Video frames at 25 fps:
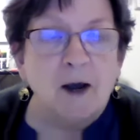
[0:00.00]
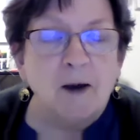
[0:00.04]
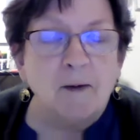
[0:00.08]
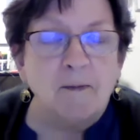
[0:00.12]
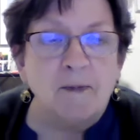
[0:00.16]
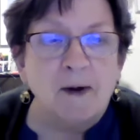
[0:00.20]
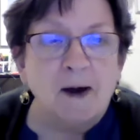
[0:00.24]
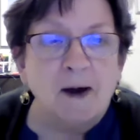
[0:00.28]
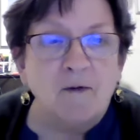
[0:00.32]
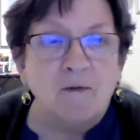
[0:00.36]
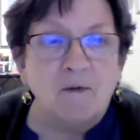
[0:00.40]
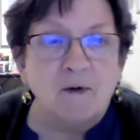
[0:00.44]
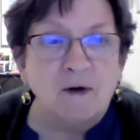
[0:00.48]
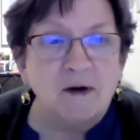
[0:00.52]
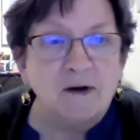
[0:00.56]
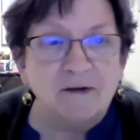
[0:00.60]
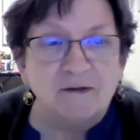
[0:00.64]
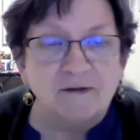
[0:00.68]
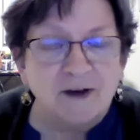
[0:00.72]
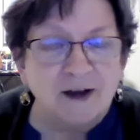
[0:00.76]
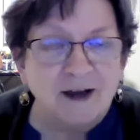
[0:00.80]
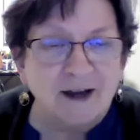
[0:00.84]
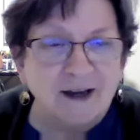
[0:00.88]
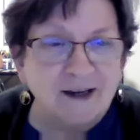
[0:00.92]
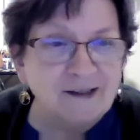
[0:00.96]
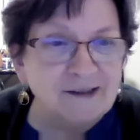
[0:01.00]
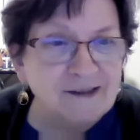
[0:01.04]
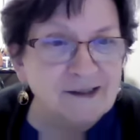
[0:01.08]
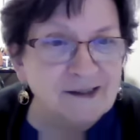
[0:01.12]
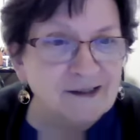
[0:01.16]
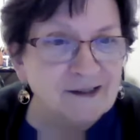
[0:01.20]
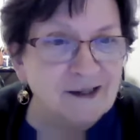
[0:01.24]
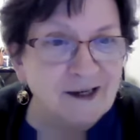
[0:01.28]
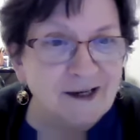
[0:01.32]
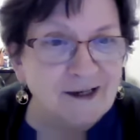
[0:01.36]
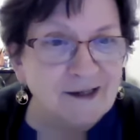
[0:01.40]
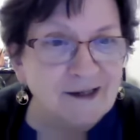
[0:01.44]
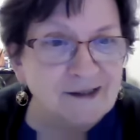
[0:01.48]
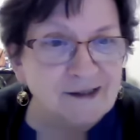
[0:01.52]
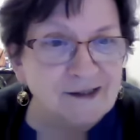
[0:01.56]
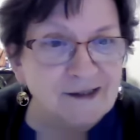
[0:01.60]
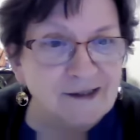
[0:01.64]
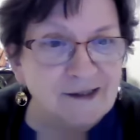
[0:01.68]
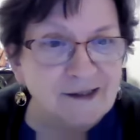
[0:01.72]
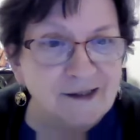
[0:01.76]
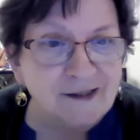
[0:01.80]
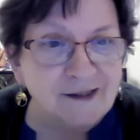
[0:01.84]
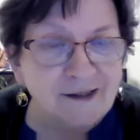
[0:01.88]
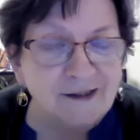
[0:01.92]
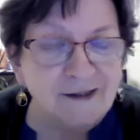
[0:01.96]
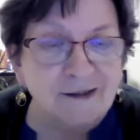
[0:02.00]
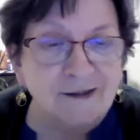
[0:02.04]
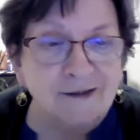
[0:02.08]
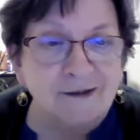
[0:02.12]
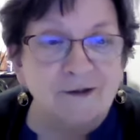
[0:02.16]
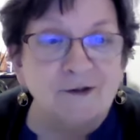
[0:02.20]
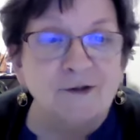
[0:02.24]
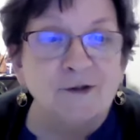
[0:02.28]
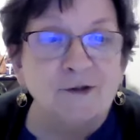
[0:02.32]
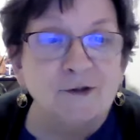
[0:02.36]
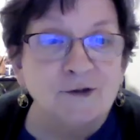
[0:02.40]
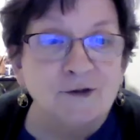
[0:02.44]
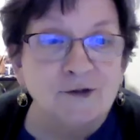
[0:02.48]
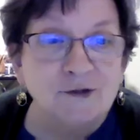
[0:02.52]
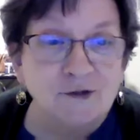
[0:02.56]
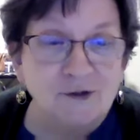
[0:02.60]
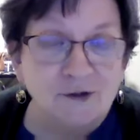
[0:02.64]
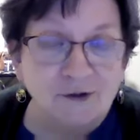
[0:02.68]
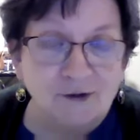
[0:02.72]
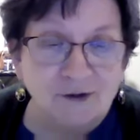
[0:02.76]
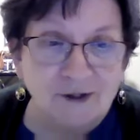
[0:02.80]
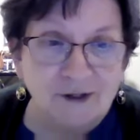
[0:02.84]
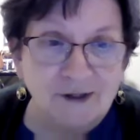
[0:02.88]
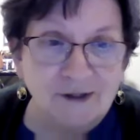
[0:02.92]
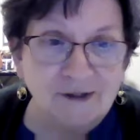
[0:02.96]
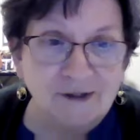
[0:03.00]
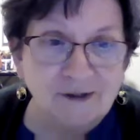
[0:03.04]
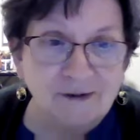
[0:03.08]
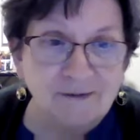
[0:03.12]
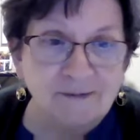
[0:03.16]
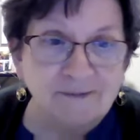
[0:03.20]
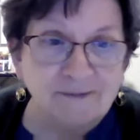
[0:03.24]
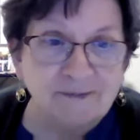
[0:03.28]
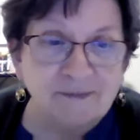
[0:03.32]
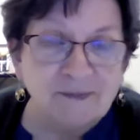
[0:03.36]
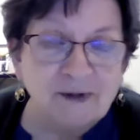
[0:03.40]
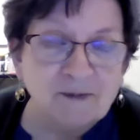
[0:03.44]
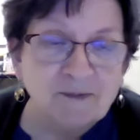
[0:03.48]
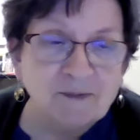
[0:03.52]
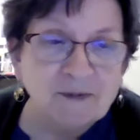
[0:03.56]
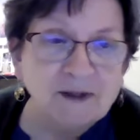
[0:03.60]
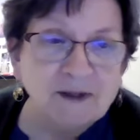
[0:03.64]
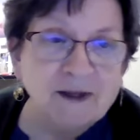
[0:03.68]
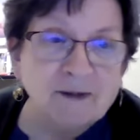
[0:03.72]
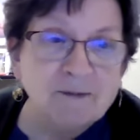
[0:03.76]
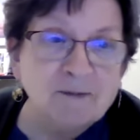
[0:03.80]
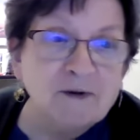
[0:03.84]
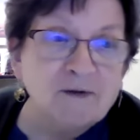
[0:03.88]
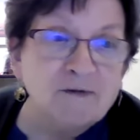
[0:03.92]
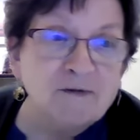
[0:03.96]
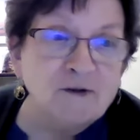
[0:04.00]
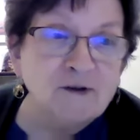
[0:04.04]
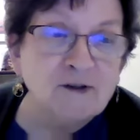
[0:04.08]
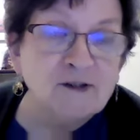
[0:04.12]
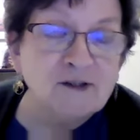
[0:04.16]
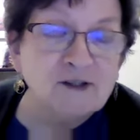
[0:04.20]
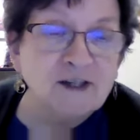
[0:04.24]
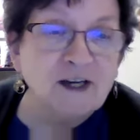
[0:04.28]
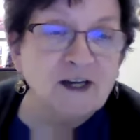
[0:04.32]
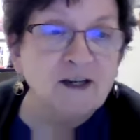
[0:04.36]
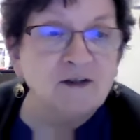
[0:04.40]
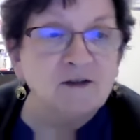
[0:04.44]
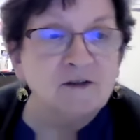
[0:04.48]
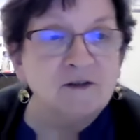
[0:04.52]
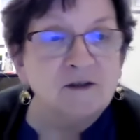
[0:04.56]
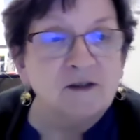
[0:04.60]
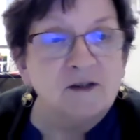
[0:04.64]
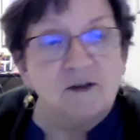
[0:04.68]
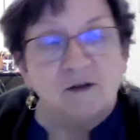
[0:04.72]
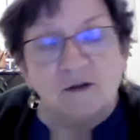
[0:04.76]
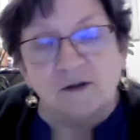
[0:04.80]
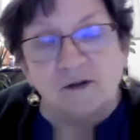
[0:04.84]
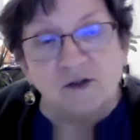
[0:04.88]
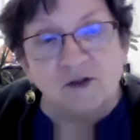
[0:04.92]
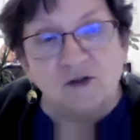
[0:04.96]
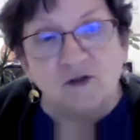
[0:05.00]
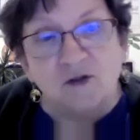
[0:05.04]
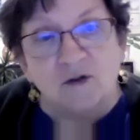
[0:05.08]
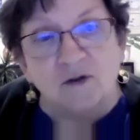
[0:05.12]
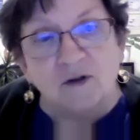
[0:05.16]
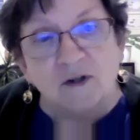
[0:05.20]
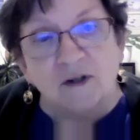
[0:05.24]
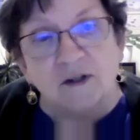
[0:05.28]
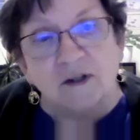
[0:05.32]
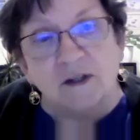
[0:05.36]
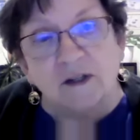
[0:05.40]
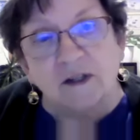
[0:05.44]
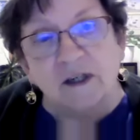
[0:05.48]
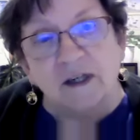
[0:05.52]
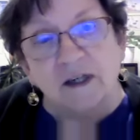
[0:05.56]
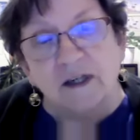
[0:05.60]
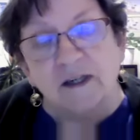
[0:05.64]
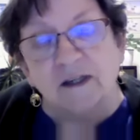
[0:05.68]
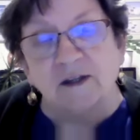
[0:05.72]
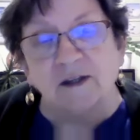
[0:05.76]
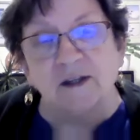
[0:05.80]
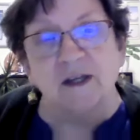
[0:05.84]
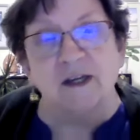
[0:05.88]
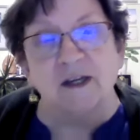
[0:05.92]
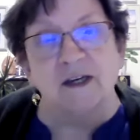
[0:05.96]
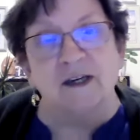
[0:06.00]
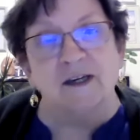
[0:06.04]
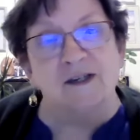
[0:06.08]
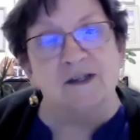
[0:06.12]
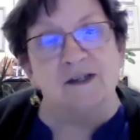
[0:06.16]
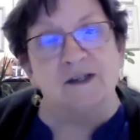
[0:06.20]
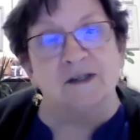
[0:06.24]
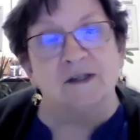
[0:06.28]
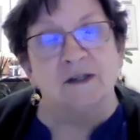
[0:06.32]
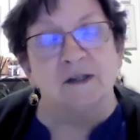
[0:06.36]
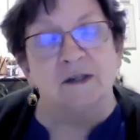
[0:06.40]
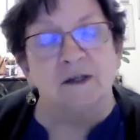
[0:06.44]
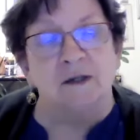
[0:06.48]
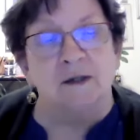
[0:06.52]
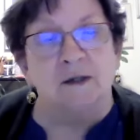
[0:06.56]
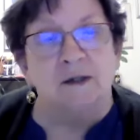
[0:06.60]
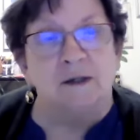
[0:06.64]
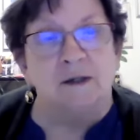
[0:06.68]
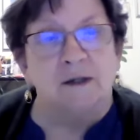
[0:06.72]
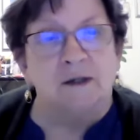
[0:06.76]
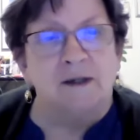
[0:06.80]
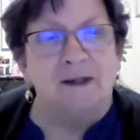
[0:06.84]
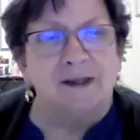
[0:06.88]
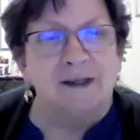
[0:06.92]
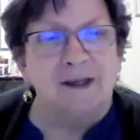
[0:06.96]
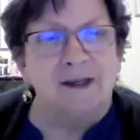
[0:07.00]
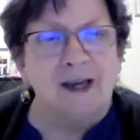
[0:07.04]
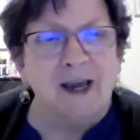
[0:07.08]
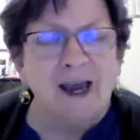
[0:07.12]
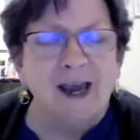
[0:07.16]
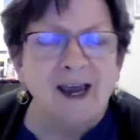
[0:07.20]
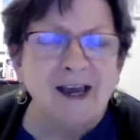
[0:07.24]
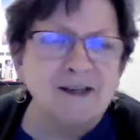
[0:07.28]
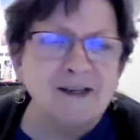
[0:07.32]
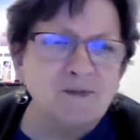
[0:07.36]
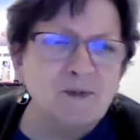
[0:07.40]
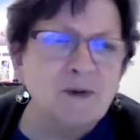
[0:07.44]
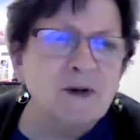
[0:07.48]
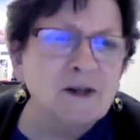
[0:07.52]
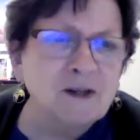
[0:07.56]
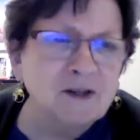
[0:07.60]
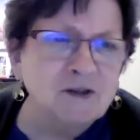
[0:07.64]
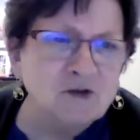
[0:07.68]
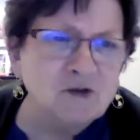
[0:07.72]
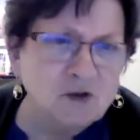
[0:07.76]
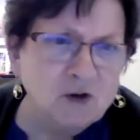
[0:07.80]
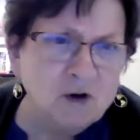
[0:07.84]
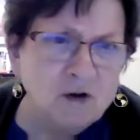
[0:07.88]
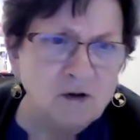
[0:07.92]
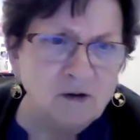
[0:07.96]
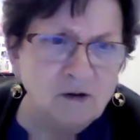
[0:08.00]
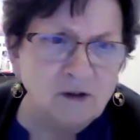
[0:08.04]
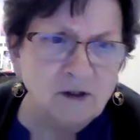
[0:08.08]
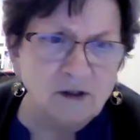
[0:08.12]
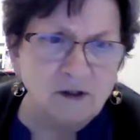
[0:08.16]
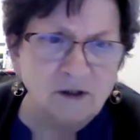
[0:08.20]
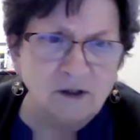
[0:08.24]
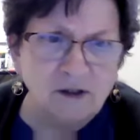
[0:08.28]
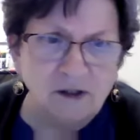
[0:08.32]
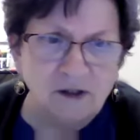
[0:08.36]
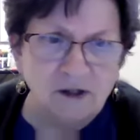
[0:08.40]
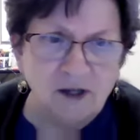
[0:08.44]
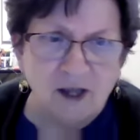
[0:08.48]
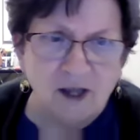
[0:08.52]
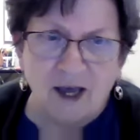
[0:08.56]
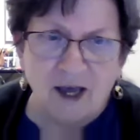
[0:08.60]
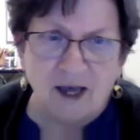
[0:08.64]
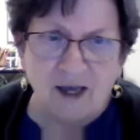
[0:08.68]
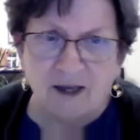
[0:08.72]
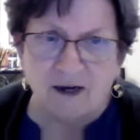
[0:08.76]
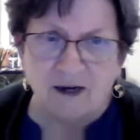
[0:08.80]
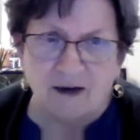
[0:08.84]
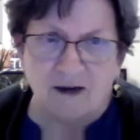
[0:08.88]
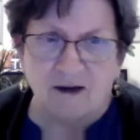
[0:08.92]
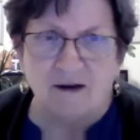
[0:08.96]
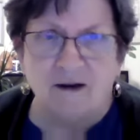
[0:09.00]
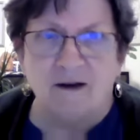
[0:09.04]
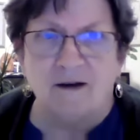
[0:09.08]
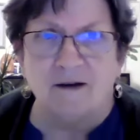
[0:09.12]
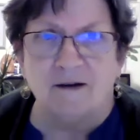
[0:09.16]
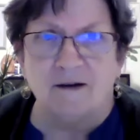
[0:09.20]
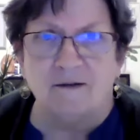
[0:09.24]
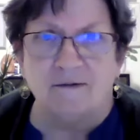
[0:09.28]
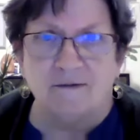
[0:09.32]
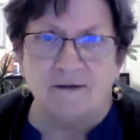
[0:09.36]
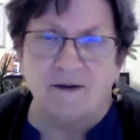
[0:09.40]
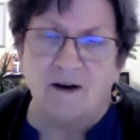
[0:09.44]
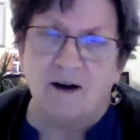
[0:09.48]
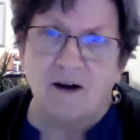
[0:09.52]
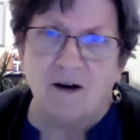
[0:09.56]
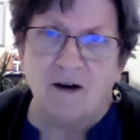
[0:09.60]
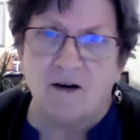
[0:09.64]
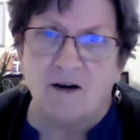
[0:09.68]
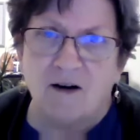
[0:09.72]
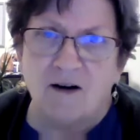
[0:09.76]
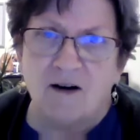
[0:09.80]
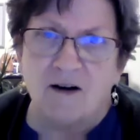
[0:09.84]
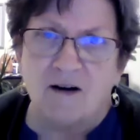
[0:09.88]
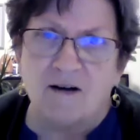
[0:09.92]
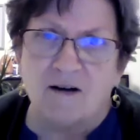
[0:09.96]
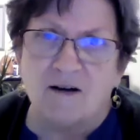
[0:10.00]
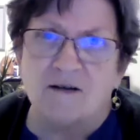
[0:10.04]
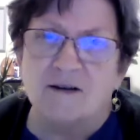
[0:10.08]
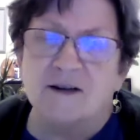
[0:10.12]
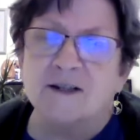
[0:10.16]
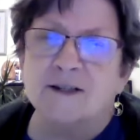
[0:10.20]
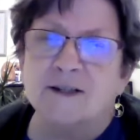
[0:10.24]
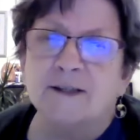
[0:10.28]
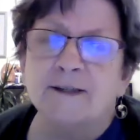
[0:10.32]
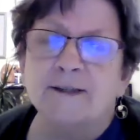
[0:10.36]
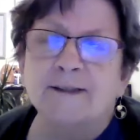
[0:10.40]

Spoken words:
about one of Einstein's new stories. But let me first tell you the old story that he thinks has been controlling a lot of our